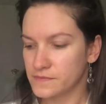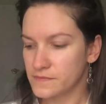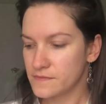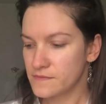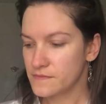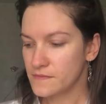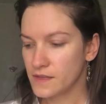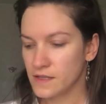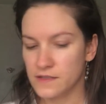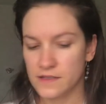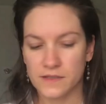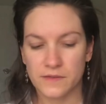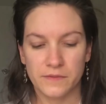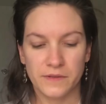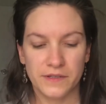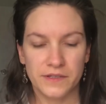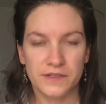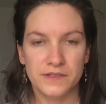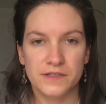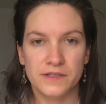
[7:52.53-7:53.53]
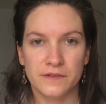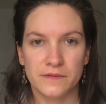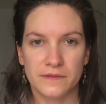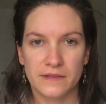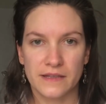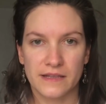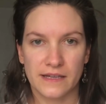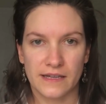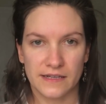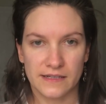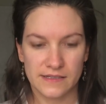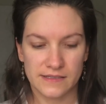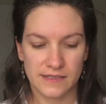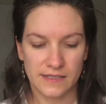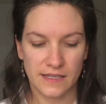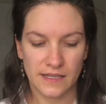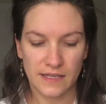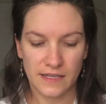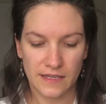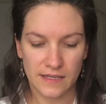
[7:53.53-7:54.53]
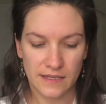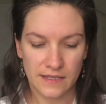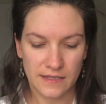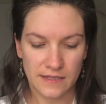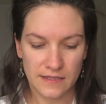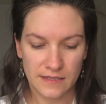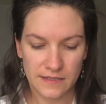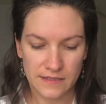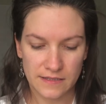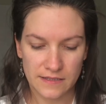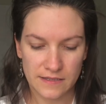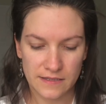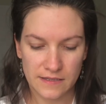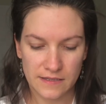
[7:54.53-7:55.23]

So what you do with that is